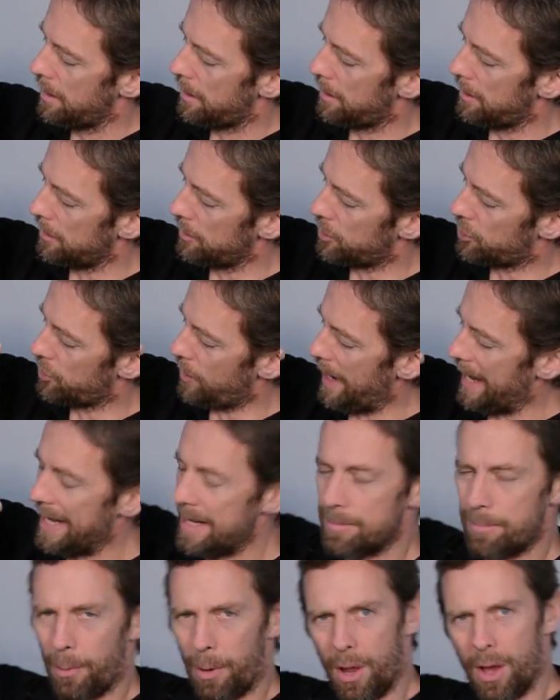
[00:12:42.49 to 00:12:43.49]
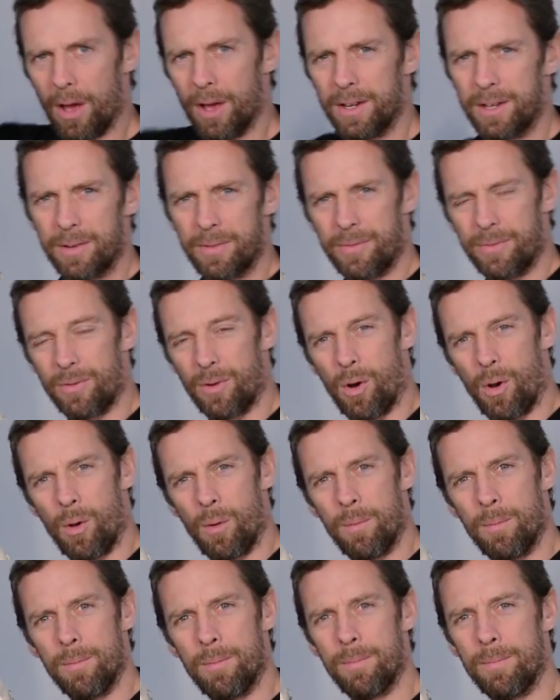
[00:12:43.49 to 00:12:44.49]
can drain blood
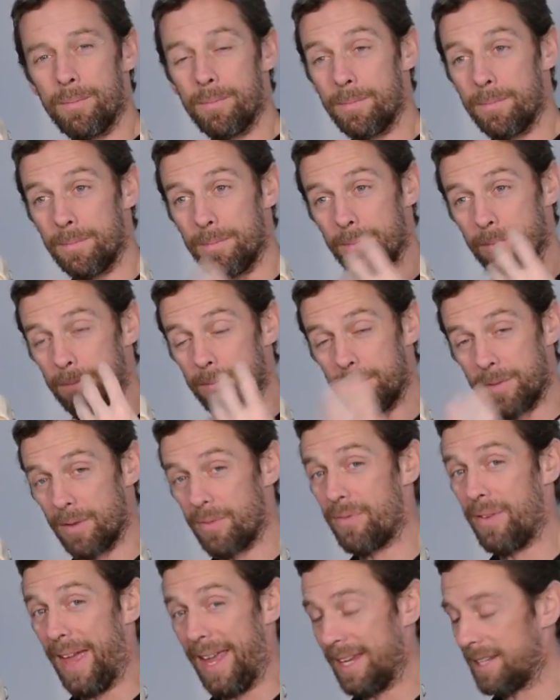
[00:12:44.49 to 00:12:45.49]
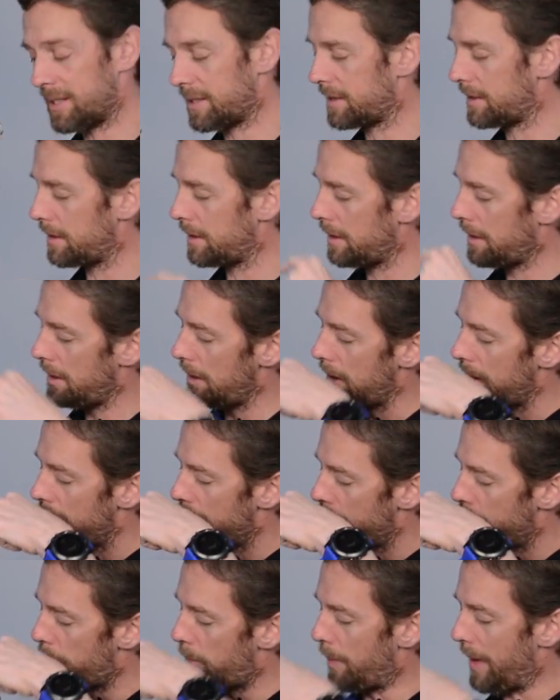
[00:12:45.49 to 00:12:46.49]
from the face
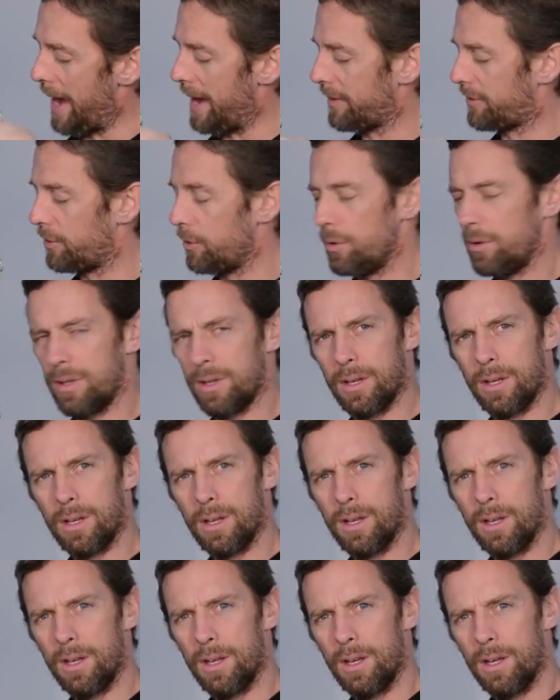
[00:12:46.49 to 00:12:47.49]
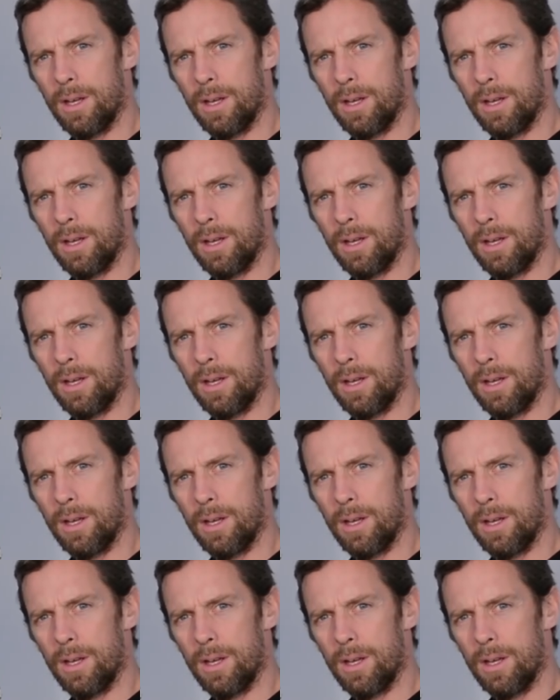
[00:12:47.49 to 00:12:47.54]
back through the